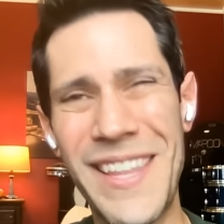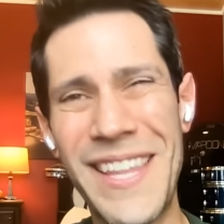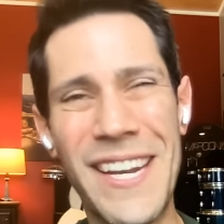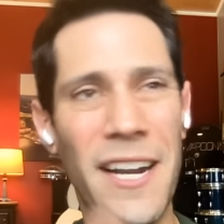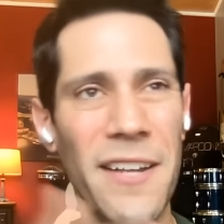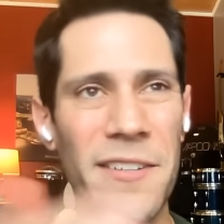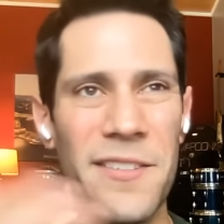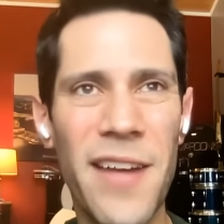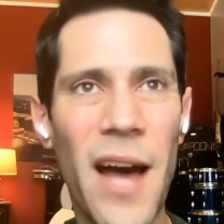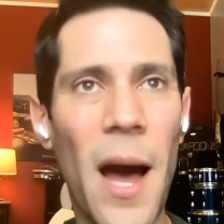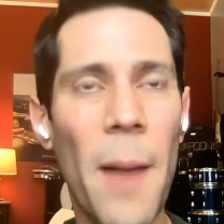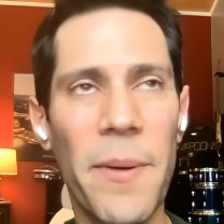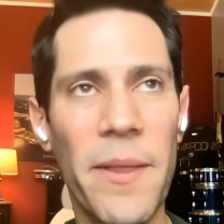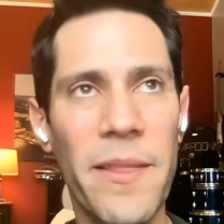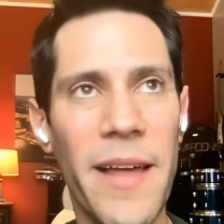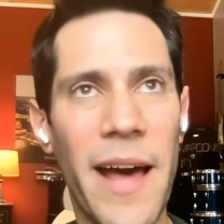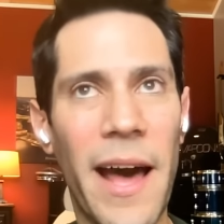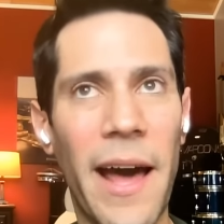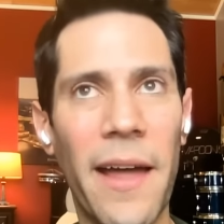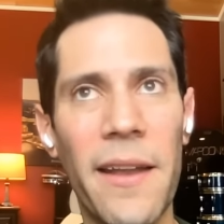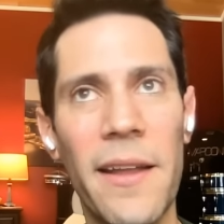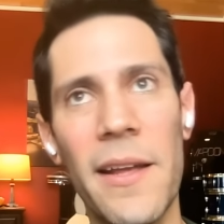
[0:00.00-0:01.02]
And then on top of
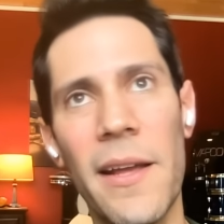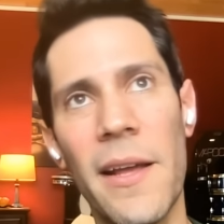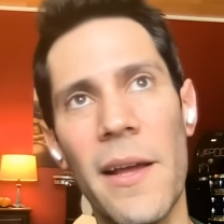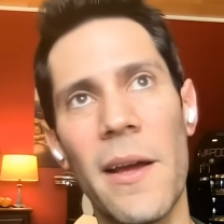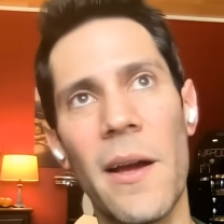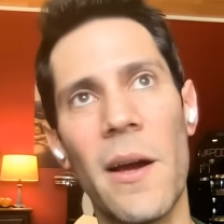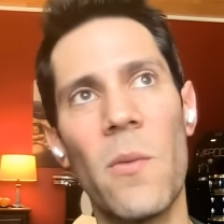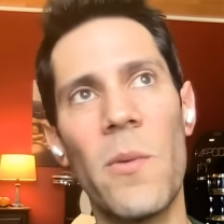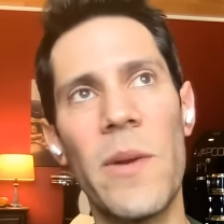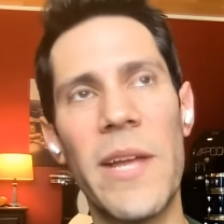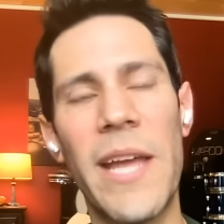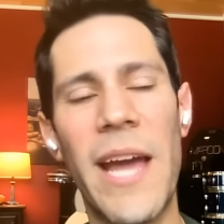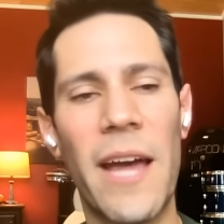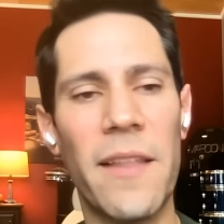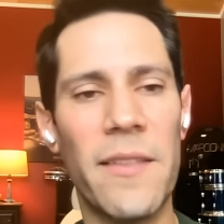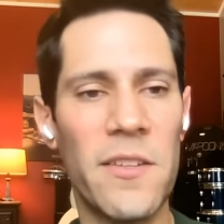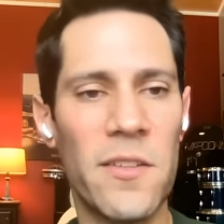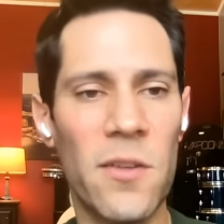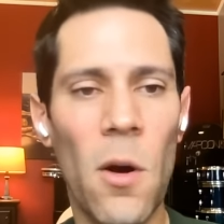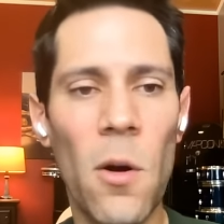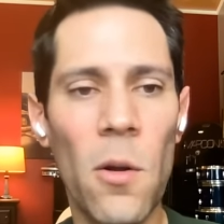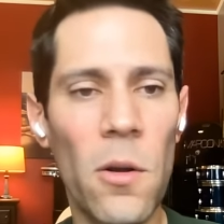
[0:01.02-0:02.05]
that, we had
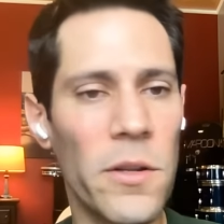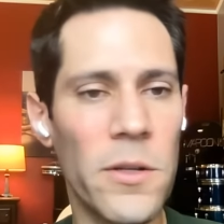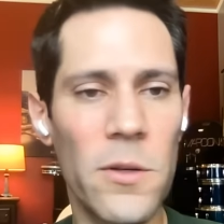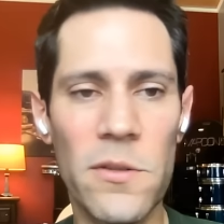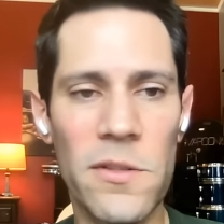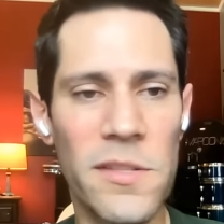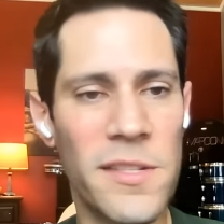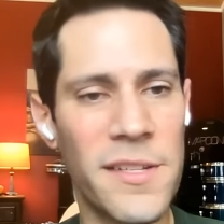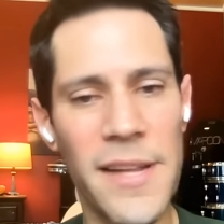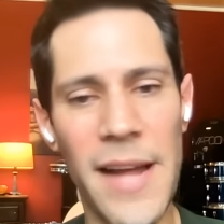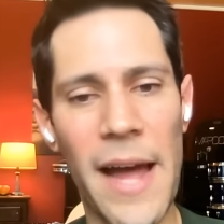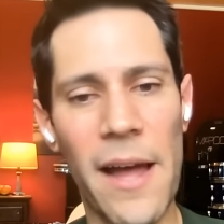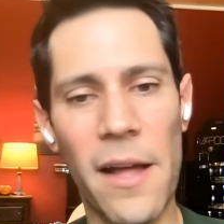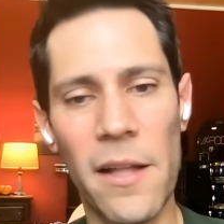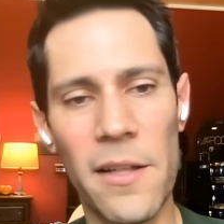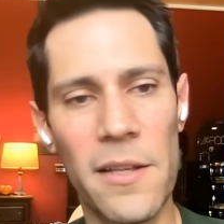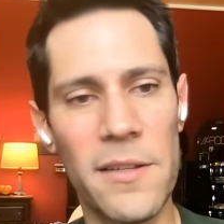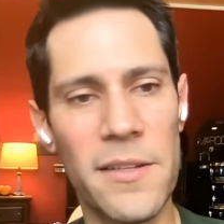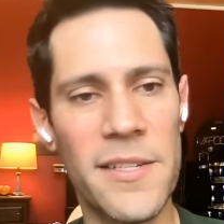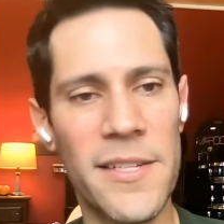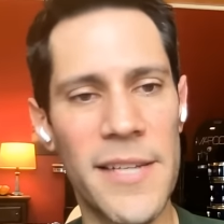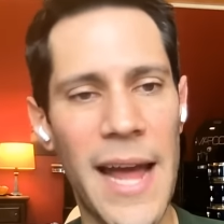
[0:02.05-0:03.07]
this whole new
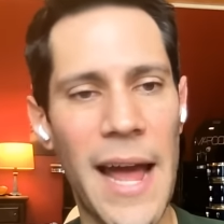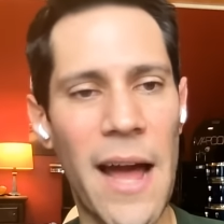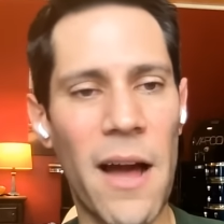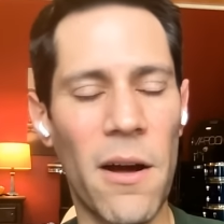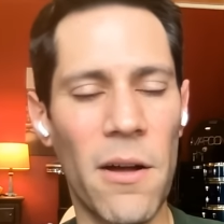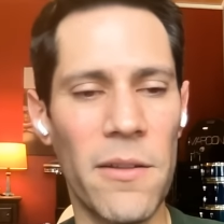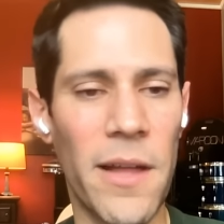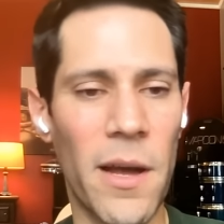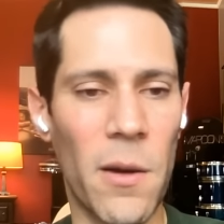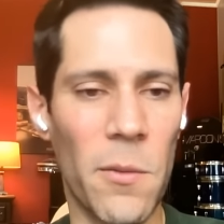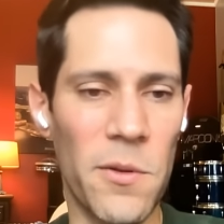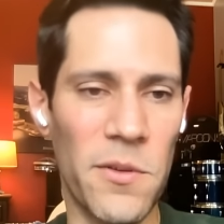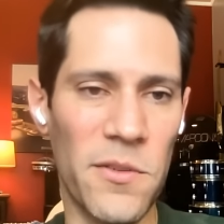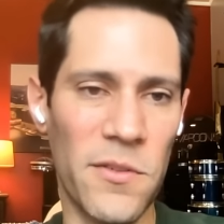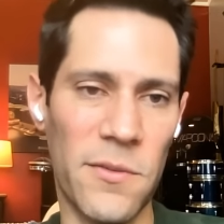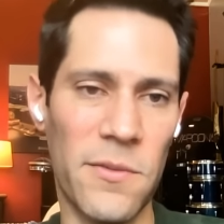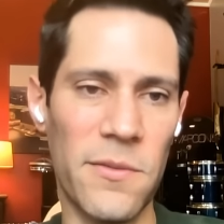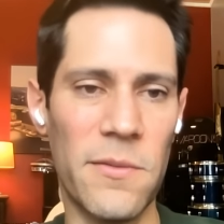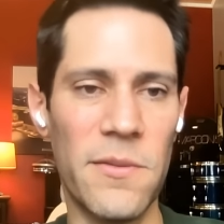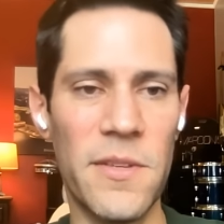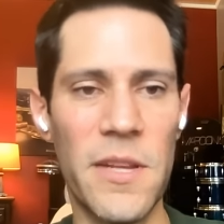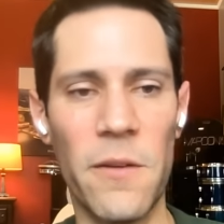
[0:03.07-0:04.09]
style and sound that was
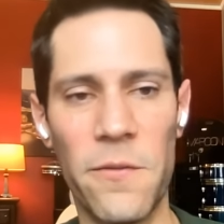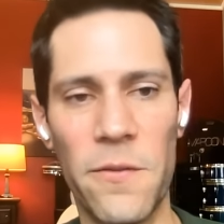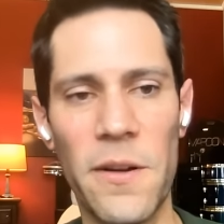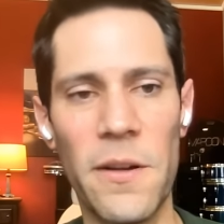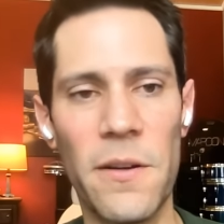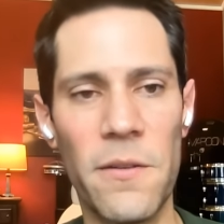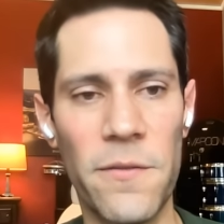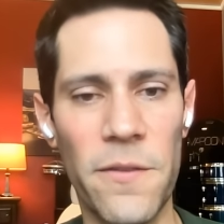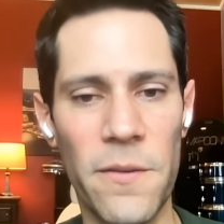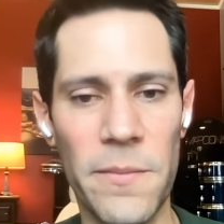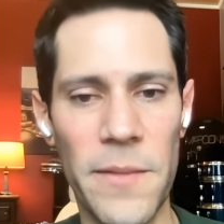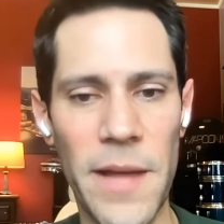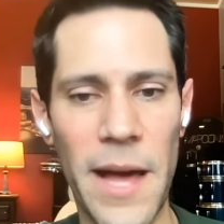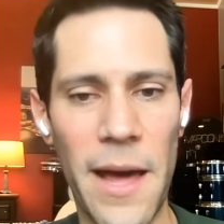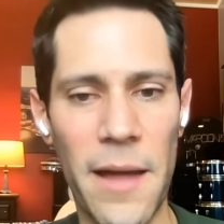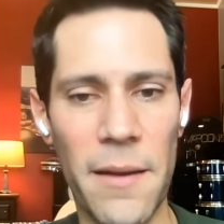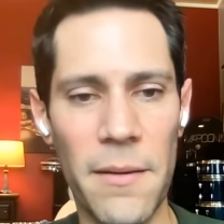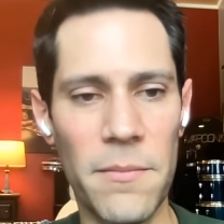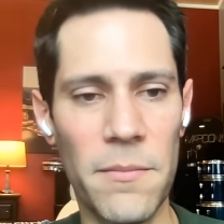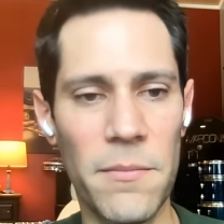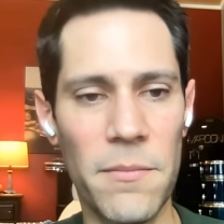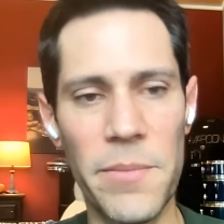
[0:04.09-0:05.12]
different from
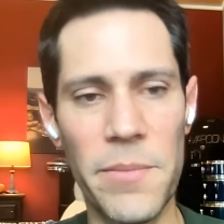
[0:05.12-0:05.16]
that